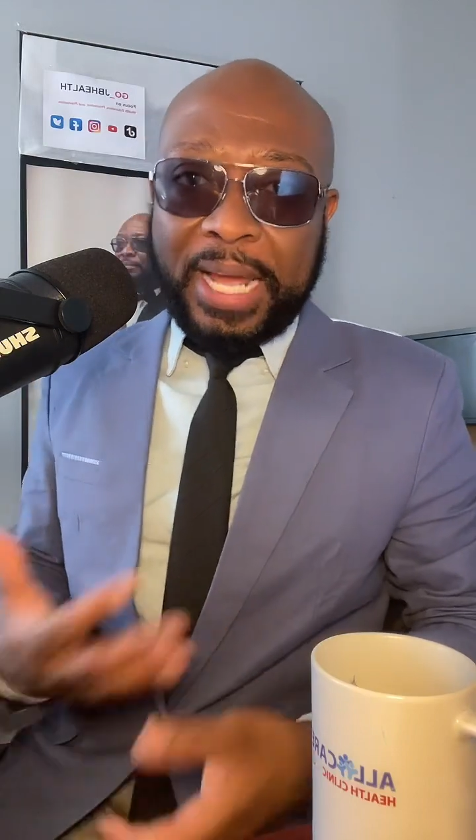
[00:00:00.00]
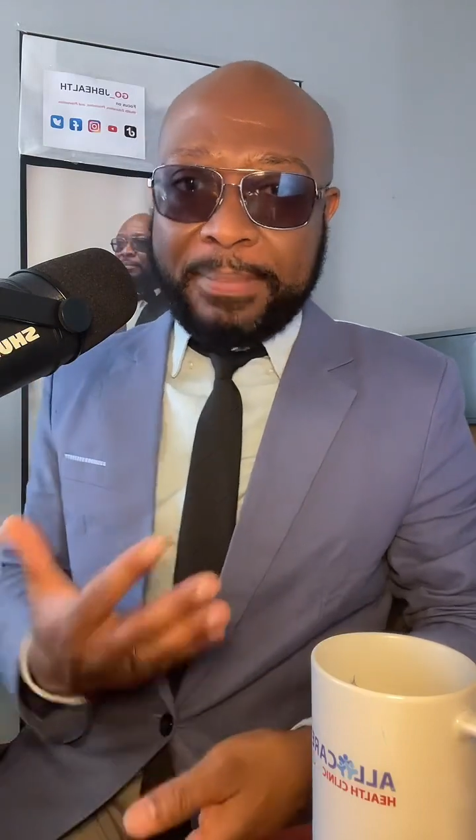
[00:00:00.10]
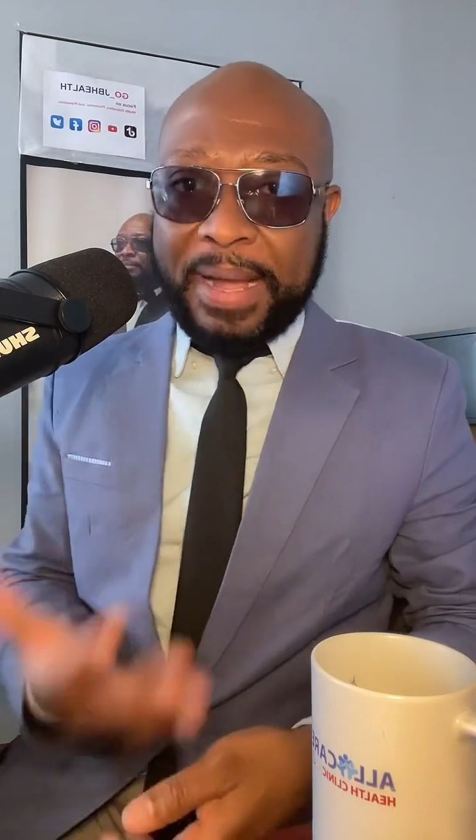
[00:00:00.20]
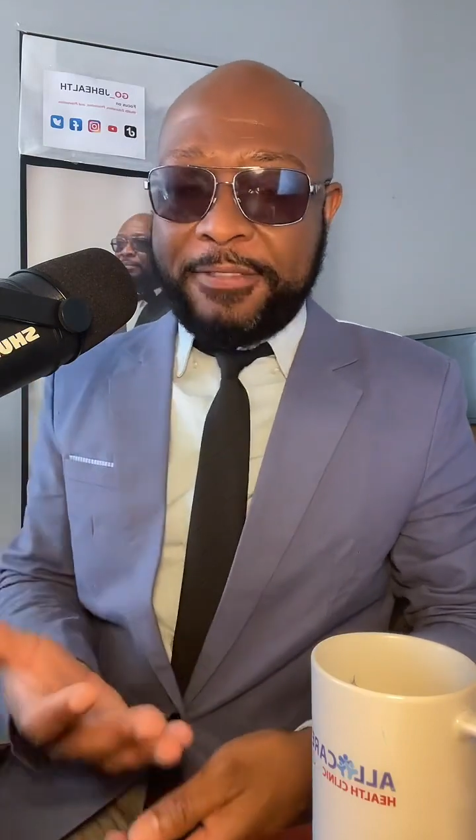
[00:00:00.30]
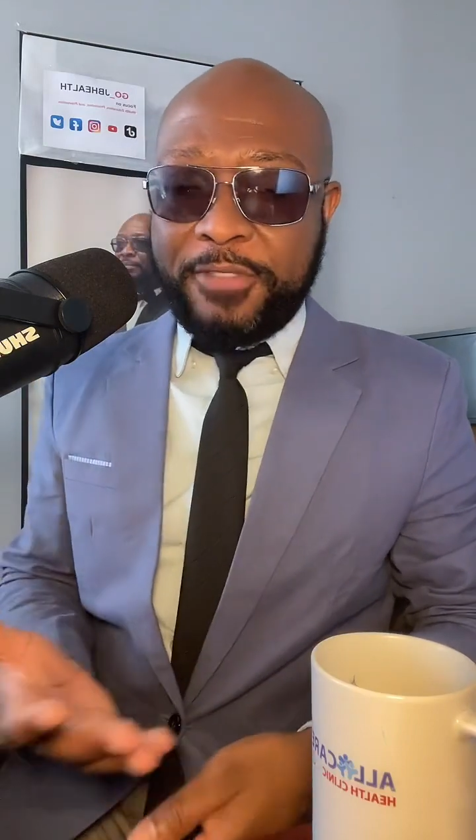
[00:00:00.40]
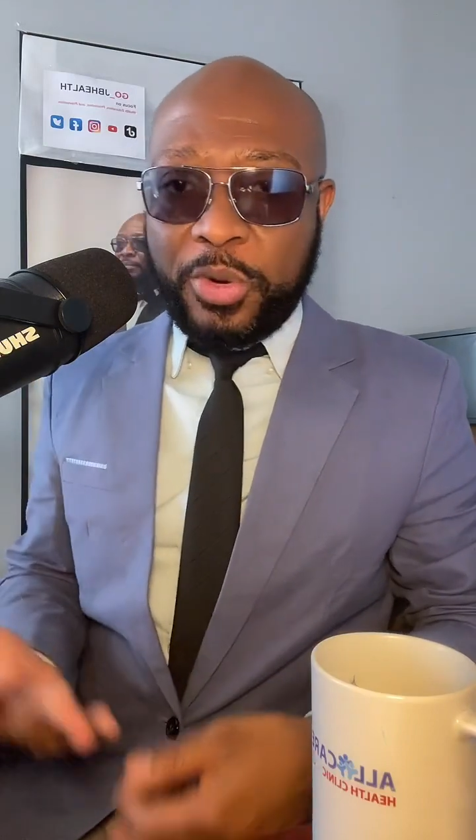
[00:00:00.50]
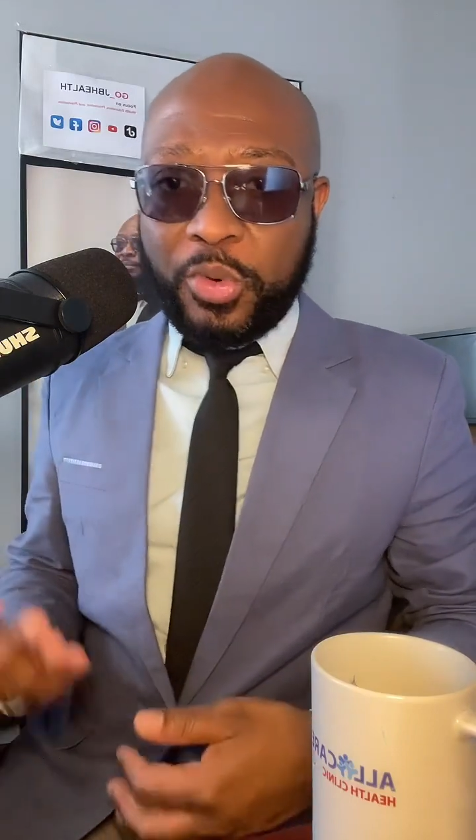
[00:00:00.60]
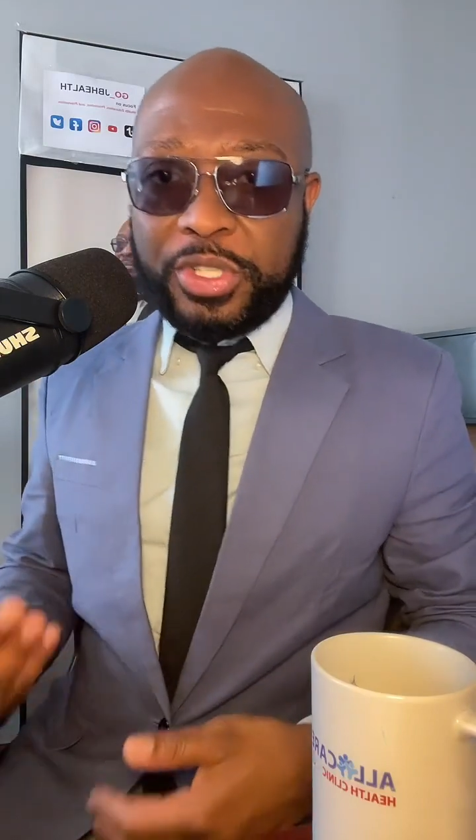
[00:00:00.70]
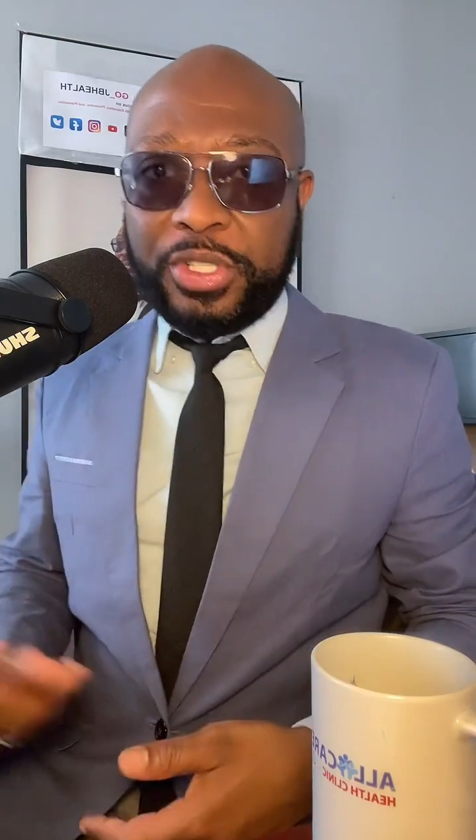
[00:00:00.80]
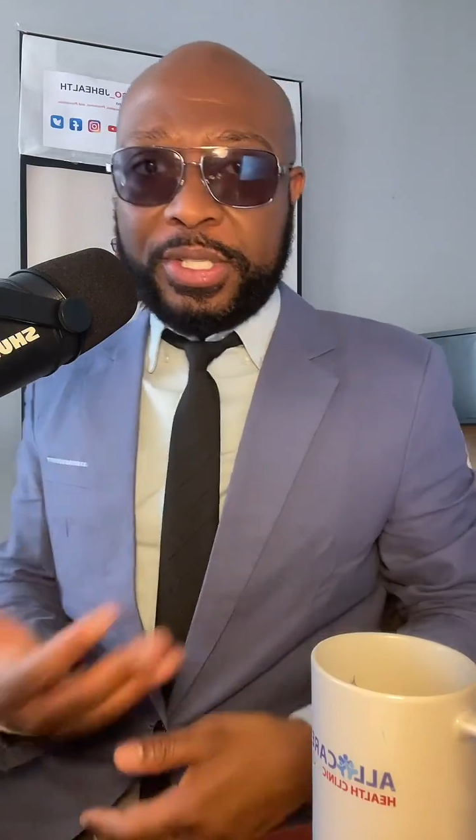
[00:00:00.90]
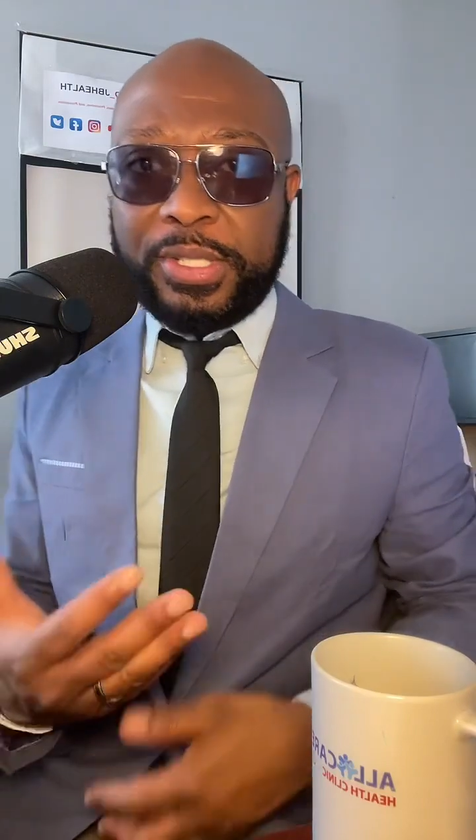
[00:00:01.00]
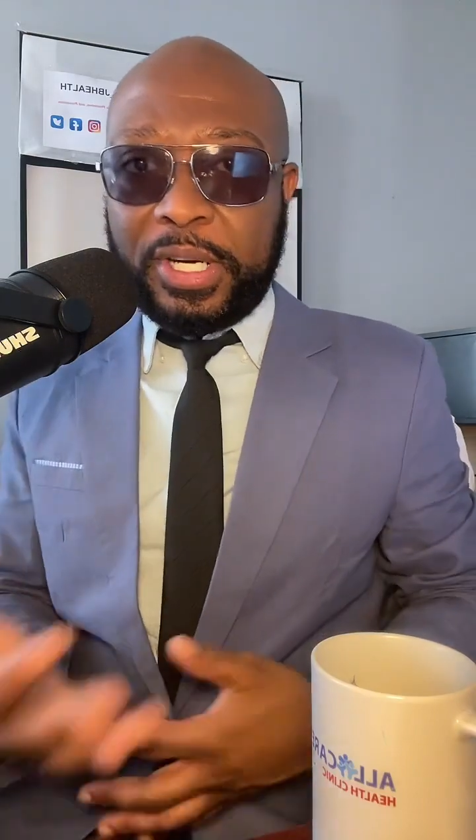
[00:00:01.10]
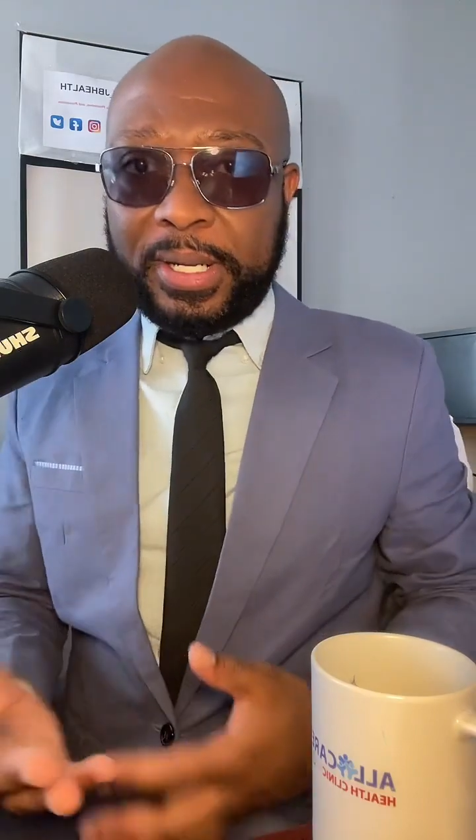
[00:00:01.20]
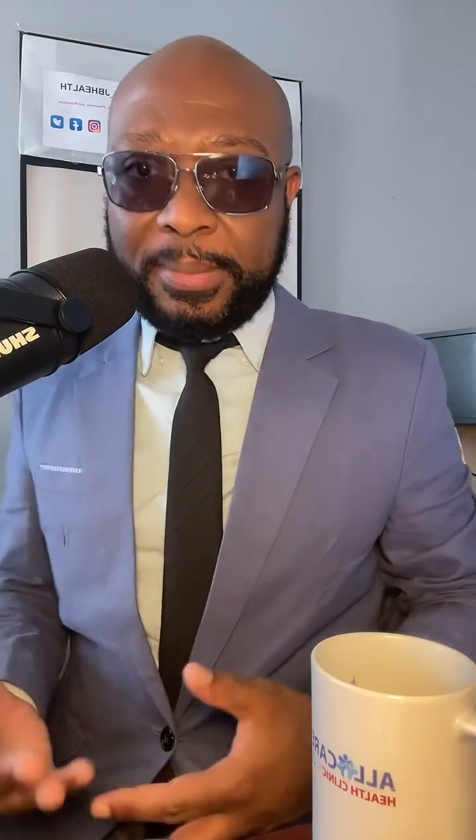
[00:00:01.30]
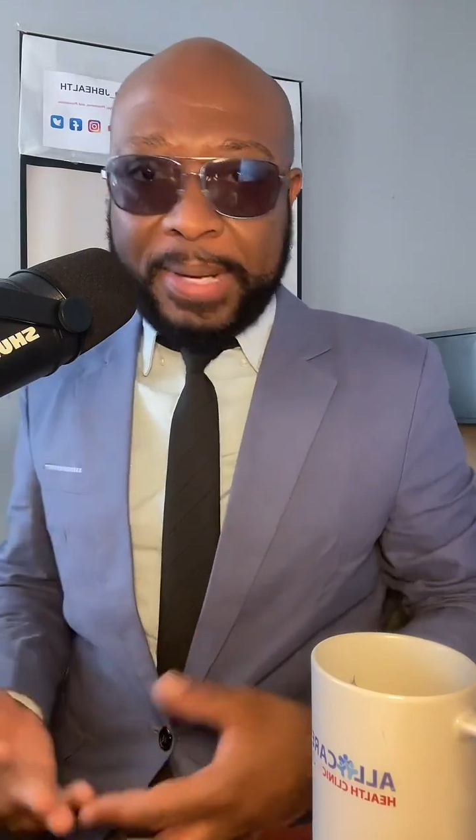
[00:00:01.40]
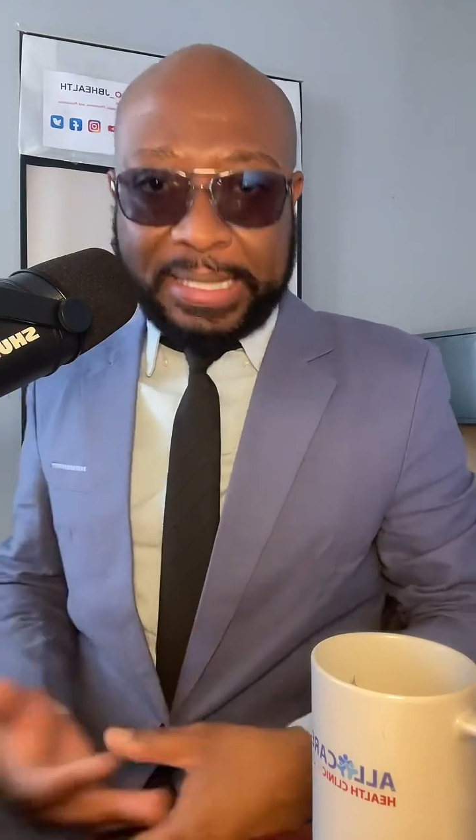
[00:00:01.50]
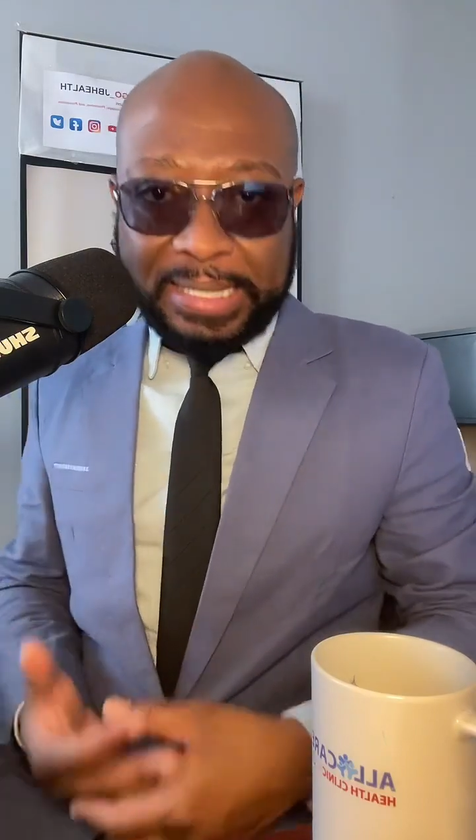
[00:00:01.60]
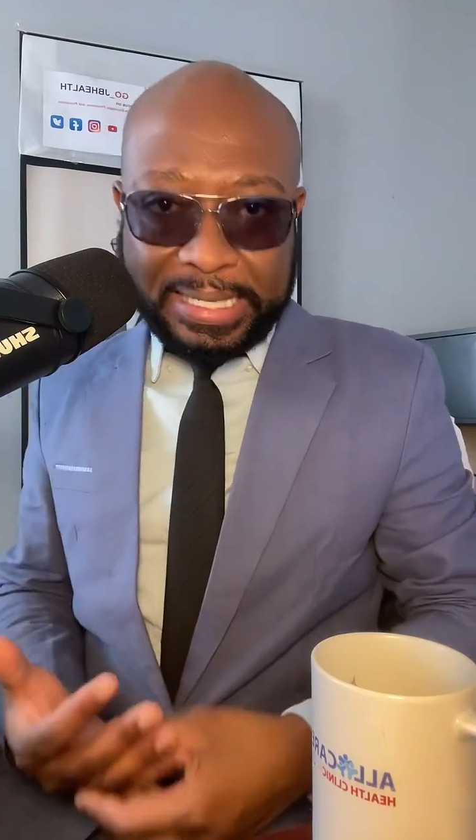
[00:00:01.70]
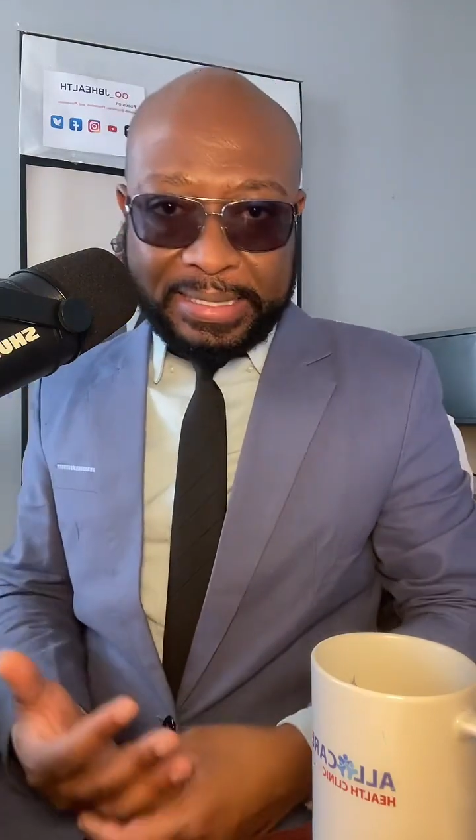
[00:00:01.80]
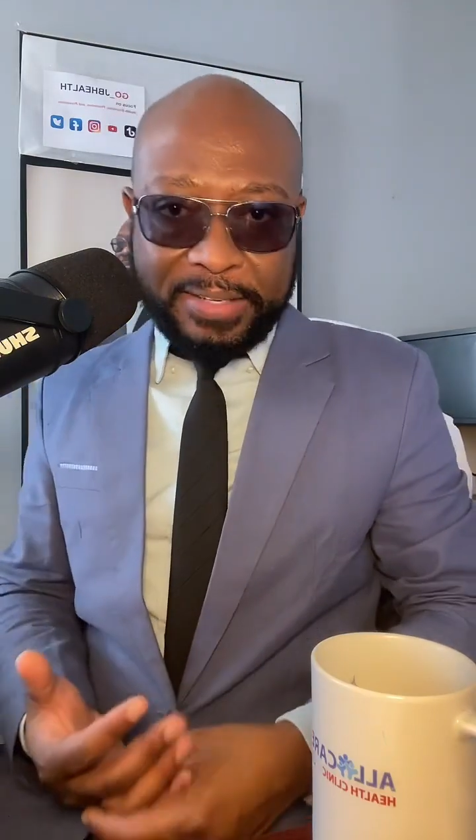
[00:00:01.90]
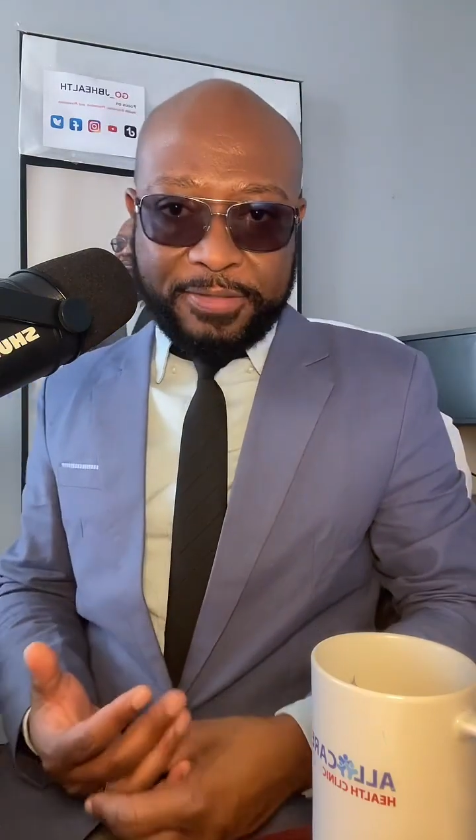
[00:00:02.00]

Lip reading: Like my friend was just talking about kidney,